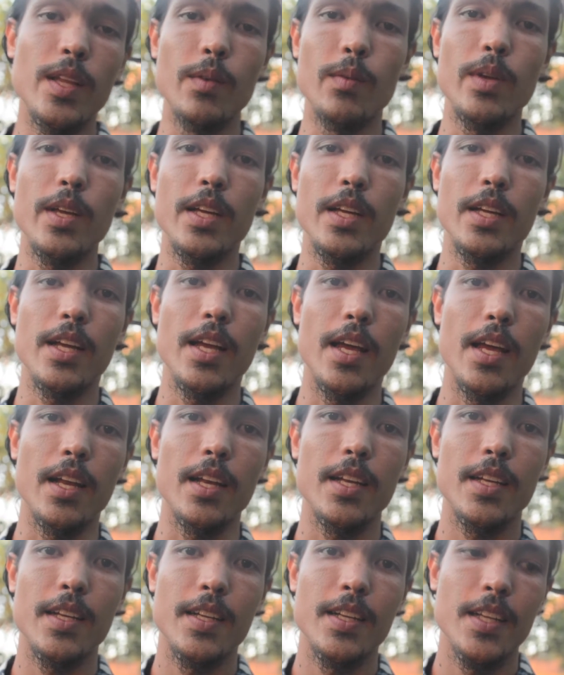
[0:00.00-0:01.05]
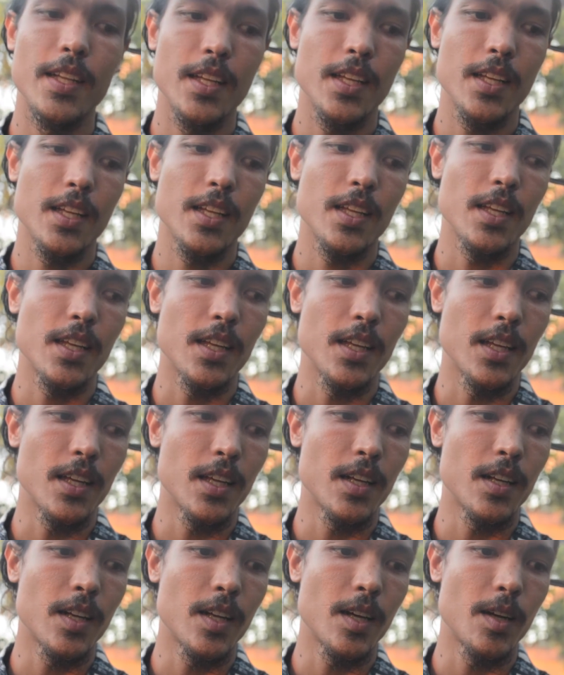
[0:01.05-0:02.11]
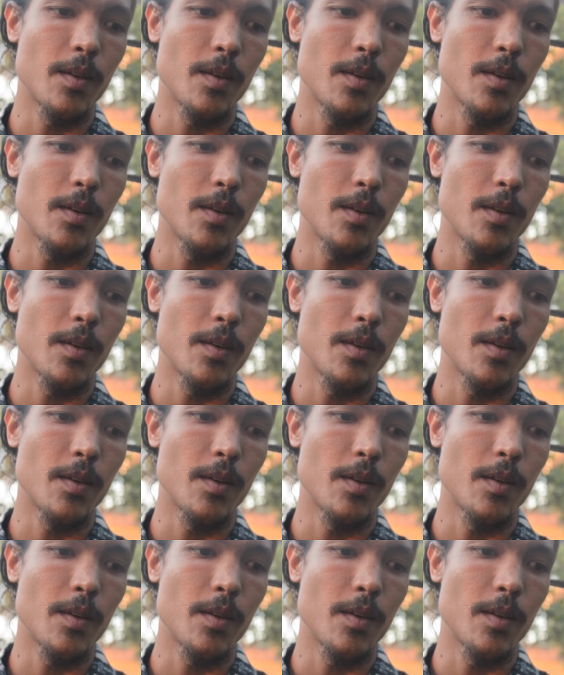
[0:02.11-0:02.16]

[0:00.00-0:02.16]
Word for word: that we can get, and